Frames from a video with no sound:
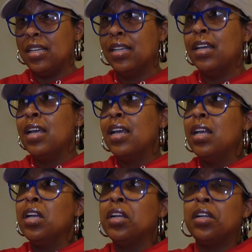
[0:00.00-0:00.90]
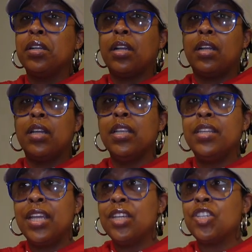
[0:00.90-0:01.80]
a
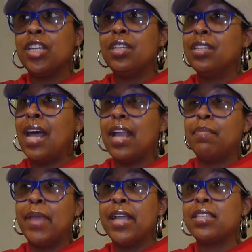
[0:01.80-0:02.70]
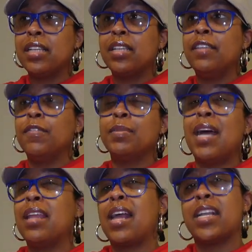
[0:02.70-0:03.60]
condition, like basically from
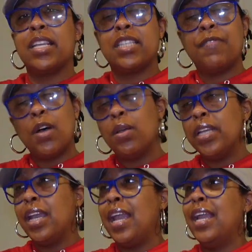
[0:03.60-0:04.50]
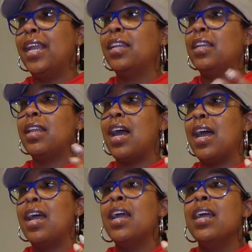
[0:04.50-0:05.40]
not like exfoliating and
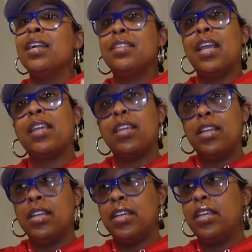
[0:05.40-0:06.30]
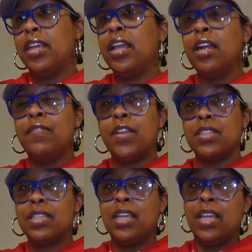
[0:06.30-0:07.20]
not taking good care of your
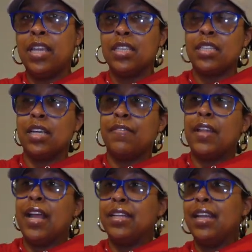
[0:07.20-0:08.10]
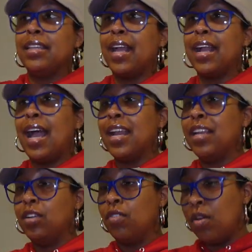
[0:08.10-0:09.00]
skin and stuff like that. Like I
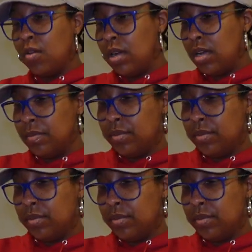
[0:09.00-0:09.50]
didn't grow up